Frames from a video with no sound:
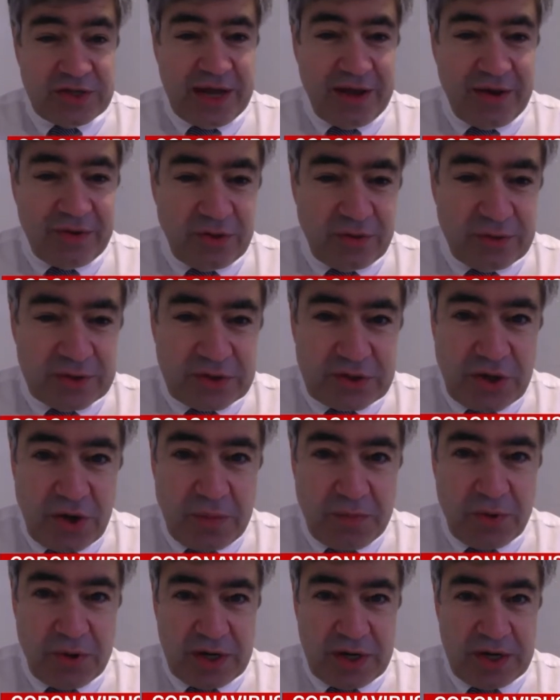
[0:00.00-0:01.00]
how you
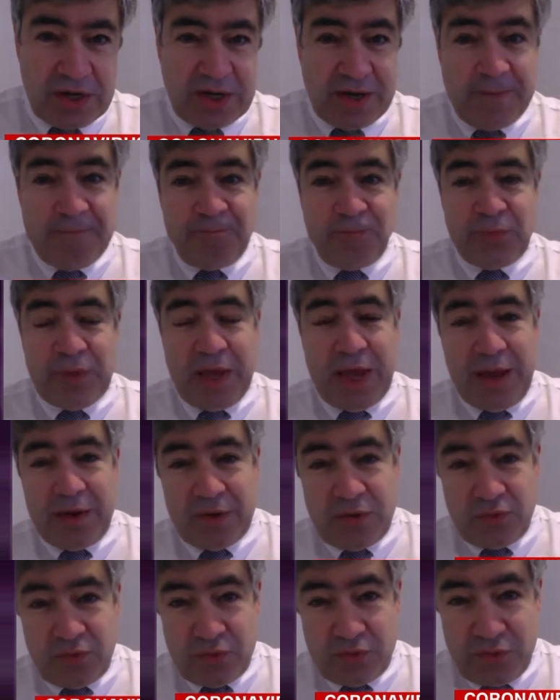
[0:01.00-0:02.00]
interpret it, how
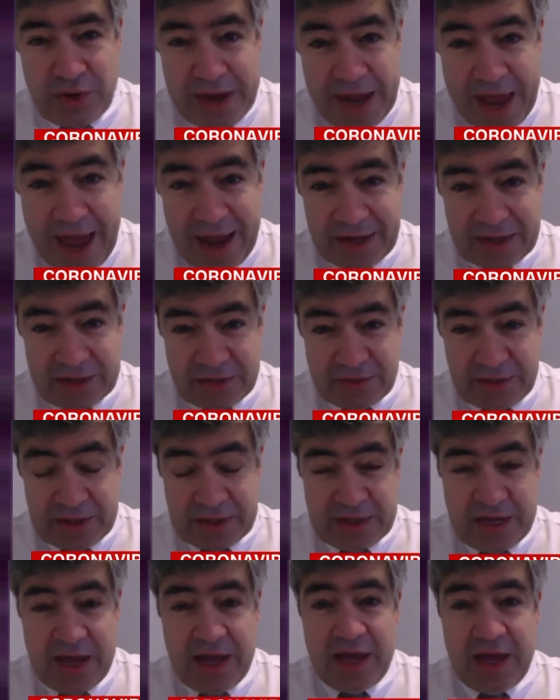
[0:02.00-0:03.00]
you react to it.